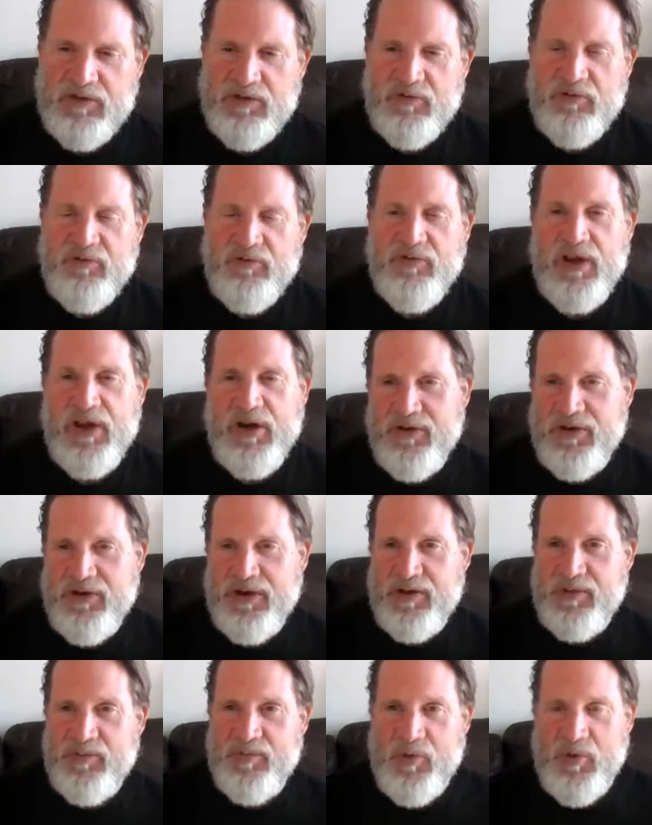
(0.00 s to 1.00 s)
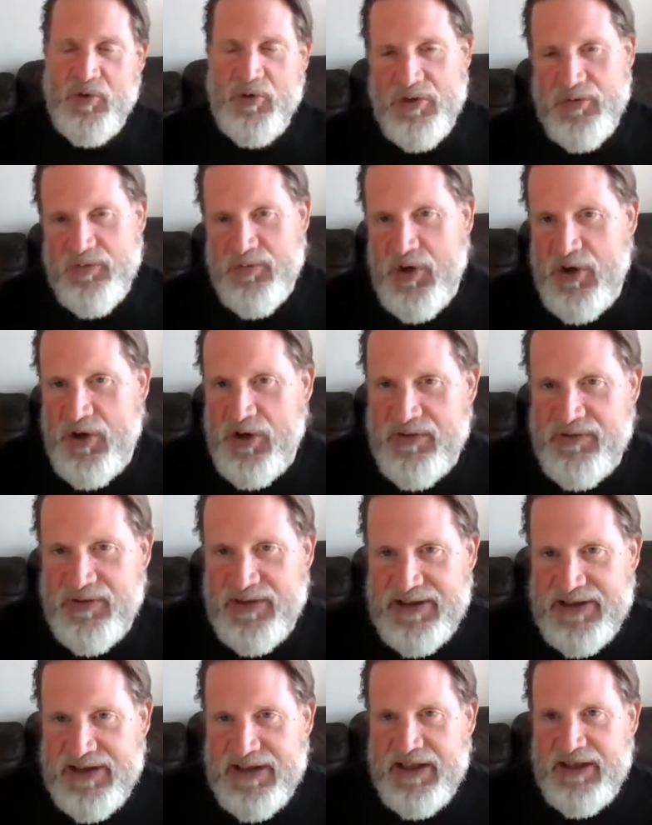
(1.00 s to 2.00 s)
Very important part of
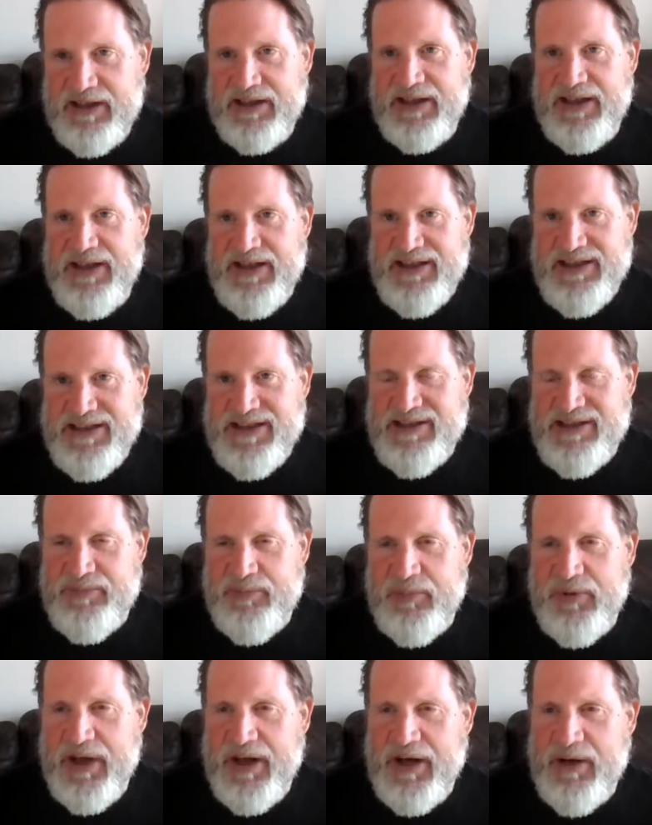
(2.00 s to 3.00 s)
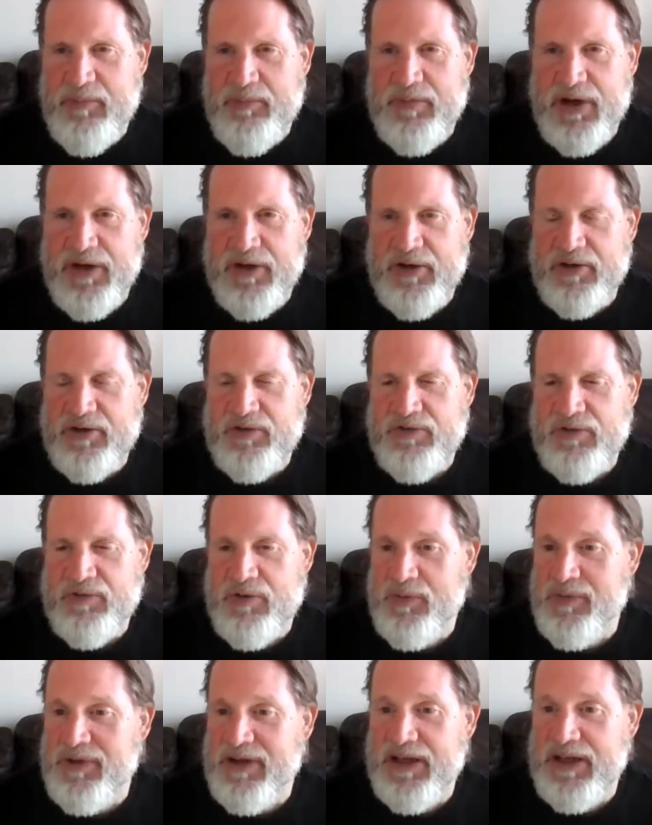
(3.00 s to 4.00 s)
LinkedIn. Now, LinkedIn's bread and butter from
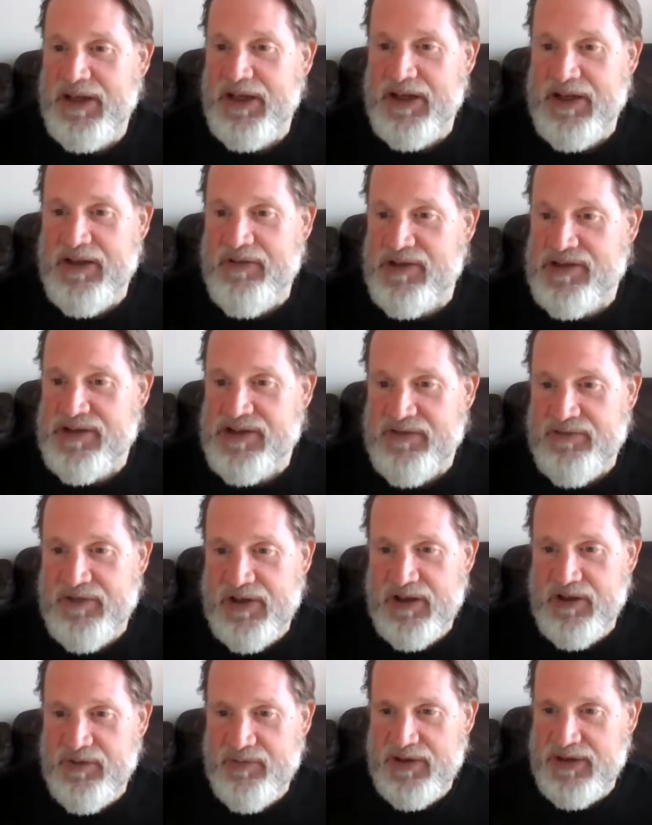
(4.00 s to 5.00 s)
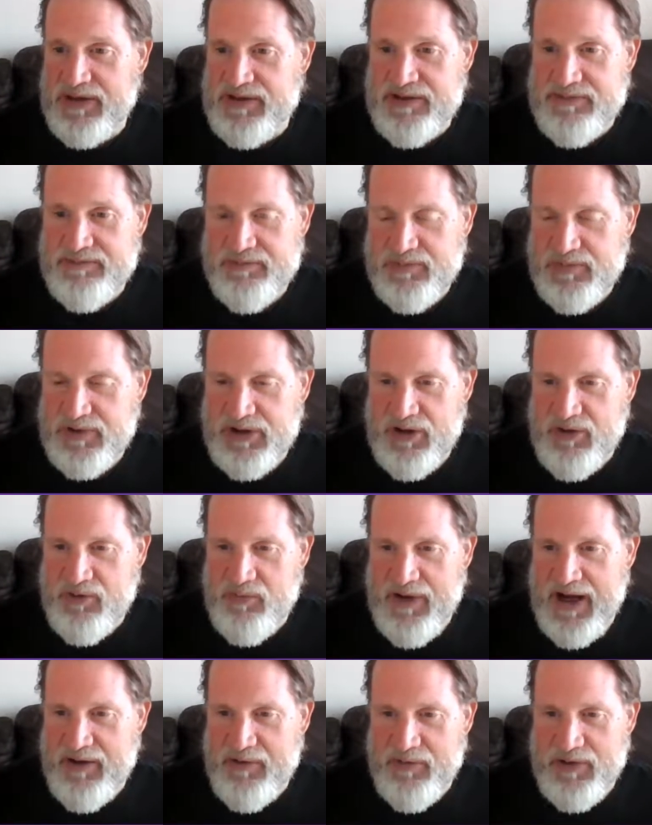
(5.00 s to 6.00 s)
the beginning of its development,
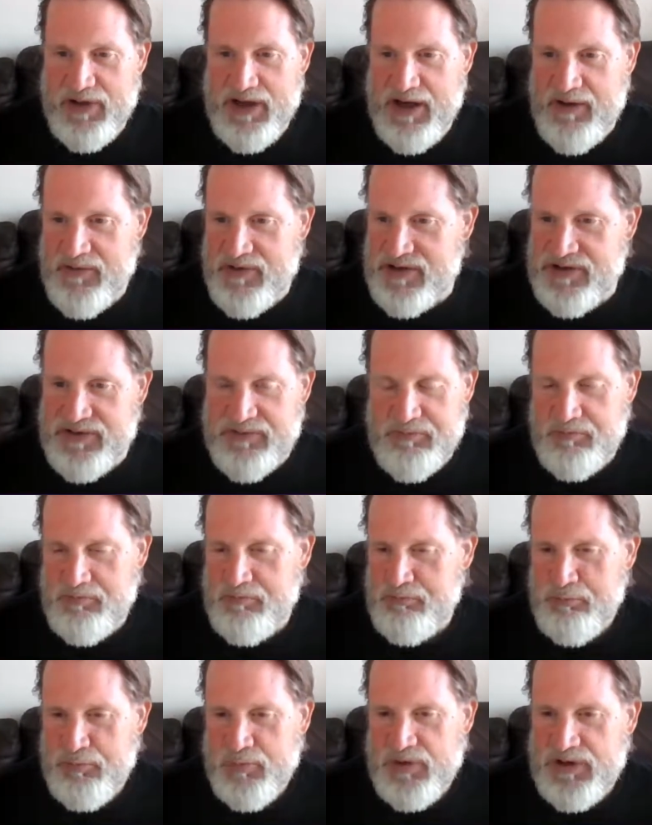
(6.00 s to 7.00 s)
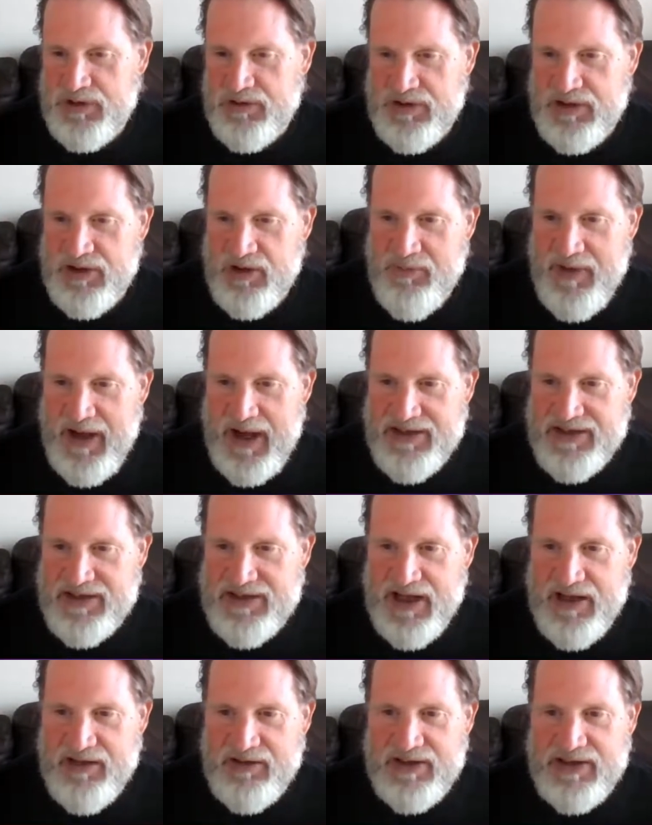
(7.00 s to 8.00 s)
back when I was,
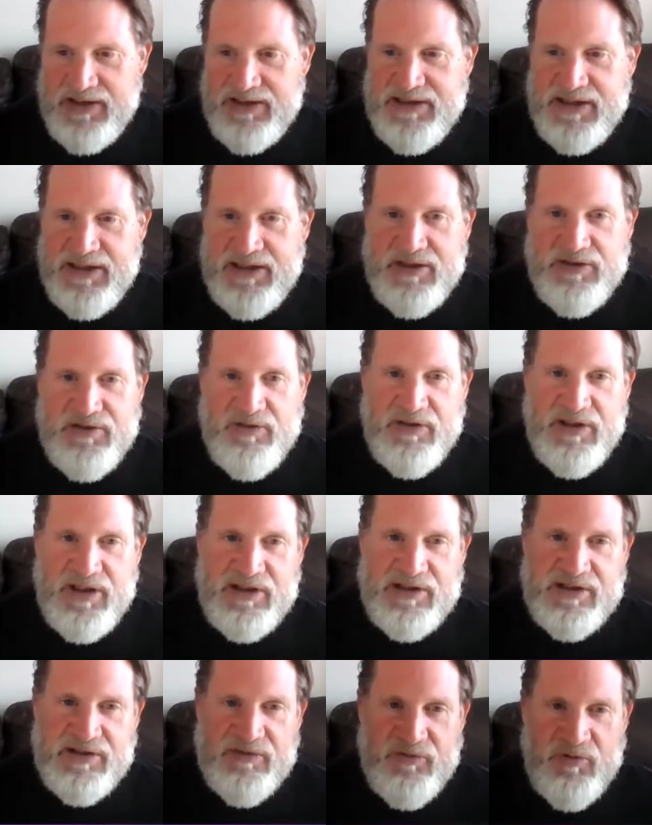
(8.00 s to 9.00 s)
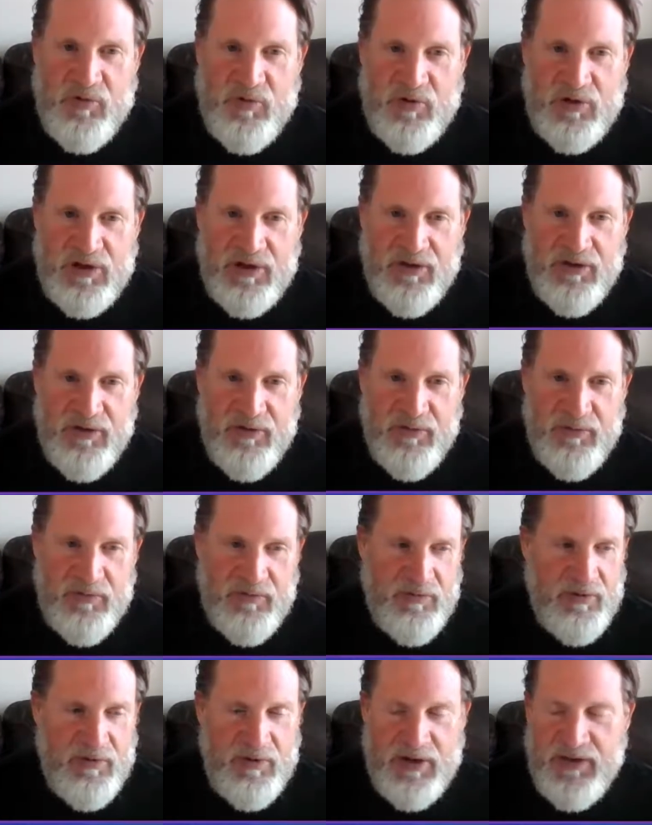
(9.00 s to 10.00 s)
maxing out LinkedIn in 2004,
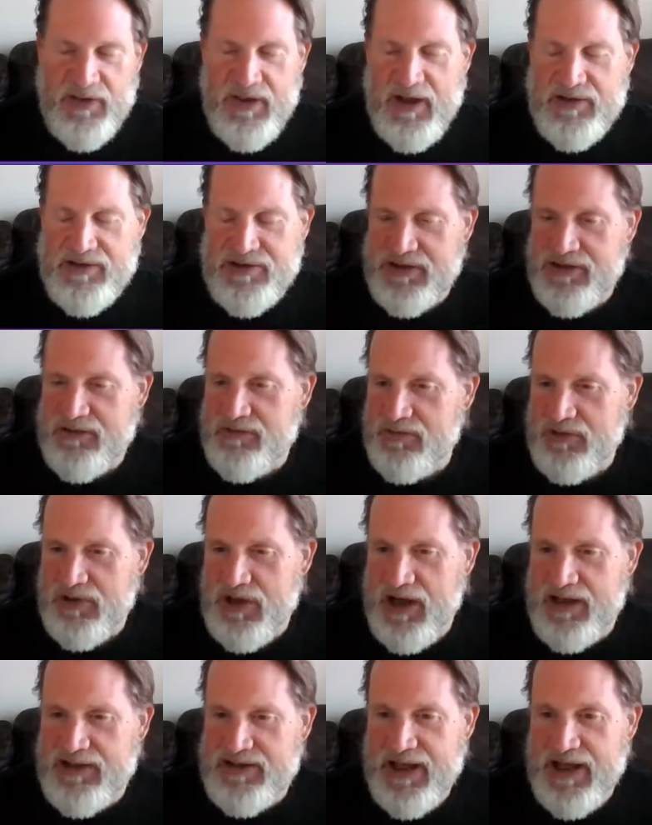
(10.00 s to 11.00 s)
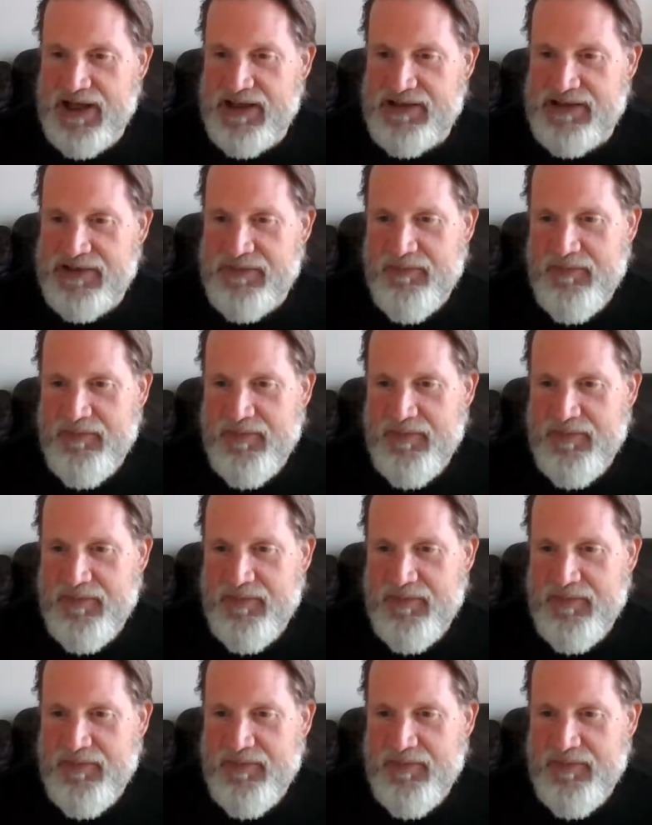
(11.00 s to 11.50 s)
30,000 contacts.